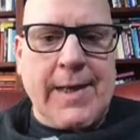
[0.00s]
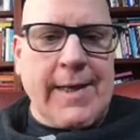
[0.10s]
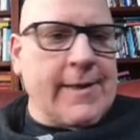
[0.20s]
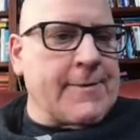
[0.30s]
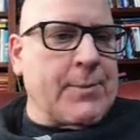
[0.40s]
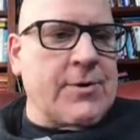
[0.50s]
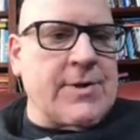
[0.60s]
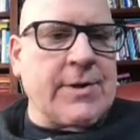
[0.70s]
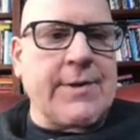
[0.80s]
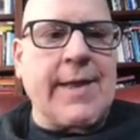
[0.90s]
It's
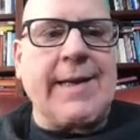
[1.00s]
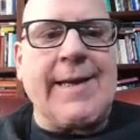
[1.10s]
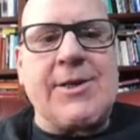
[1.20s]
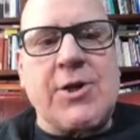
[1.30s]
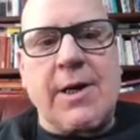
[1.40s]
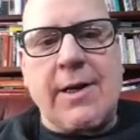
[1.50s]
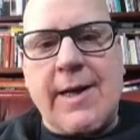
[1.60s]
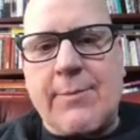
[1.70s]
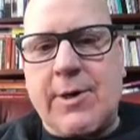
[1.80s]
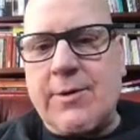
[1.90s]
personal in that each
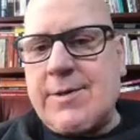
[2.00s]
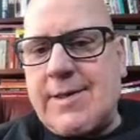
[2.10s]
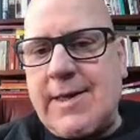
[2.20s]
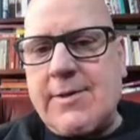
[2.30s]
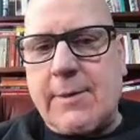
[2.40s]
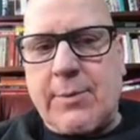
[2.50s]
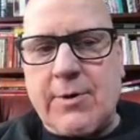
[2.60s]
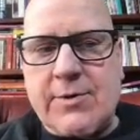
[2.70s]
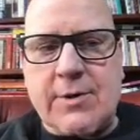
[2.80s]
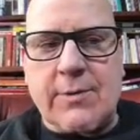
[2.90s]
collaborator sees a
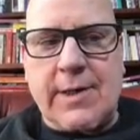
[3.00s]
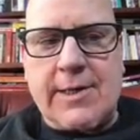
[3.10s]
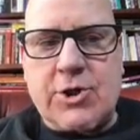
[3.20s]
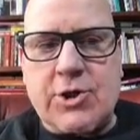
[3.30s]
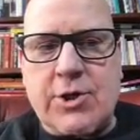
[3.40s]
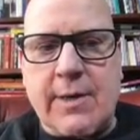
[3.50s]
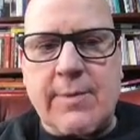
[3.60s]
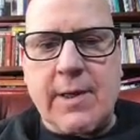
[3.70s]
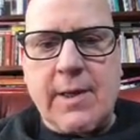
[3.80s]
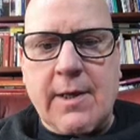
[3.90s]
personal relationship,
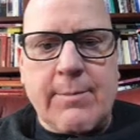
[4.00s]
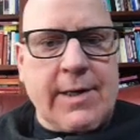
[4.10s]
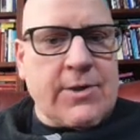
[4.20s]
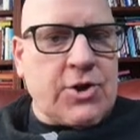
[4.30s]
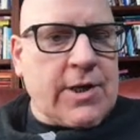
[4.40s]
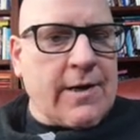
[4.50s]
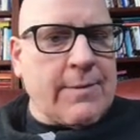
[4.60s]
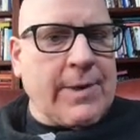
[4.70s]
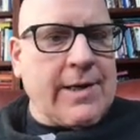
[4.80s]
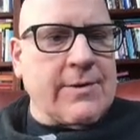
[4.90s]
but it's
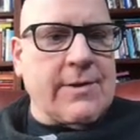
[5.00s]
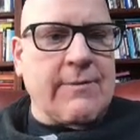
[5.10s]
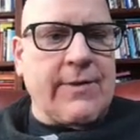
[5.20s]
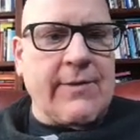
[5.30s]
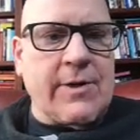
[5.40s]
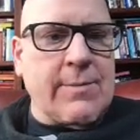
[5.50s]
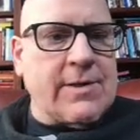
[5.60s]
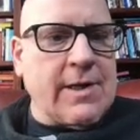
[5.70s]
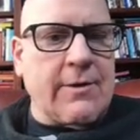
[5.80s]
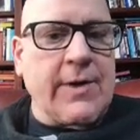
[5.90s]
shared because the fiefdom
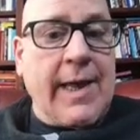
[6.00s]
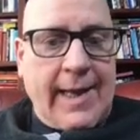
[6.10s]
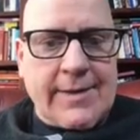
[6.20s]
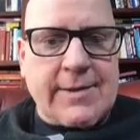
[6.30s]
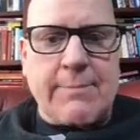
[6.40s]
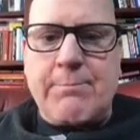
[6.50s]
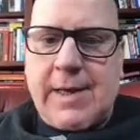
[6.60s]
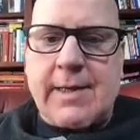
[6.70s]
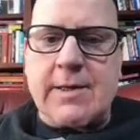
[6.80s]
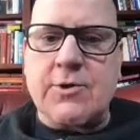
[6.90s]
itself has to
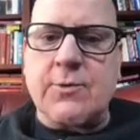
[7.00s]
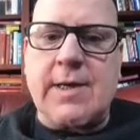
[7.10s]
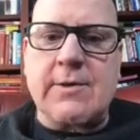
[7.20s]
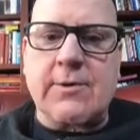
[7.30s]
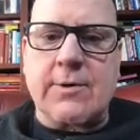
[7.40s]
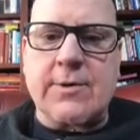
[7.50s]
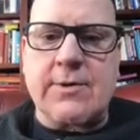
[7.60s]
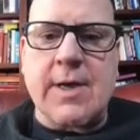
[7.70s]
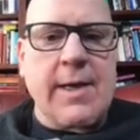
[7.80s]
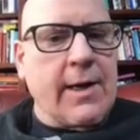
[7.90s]
manage
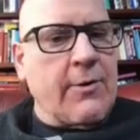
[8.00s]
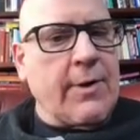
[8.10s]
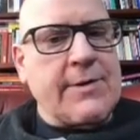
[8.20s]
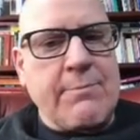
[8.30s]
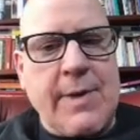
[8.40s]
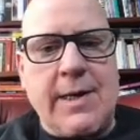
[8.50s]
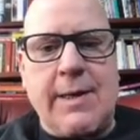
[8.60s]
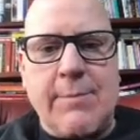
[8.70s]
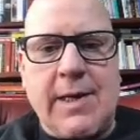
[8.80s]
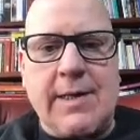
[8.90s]
resources across many,
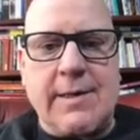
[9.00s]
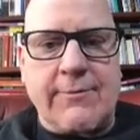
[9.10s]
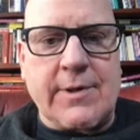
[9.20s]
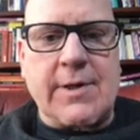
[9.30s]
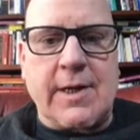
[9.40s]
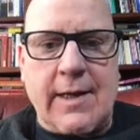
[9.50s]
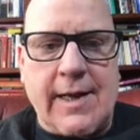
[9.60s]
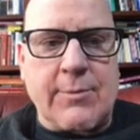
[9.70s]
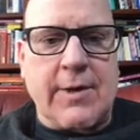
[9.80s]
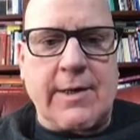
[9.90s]
many different
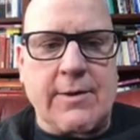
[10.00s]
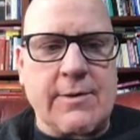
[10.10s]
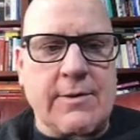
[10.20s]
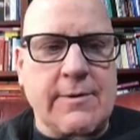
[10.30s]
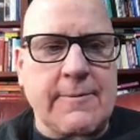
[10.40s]
collaborators.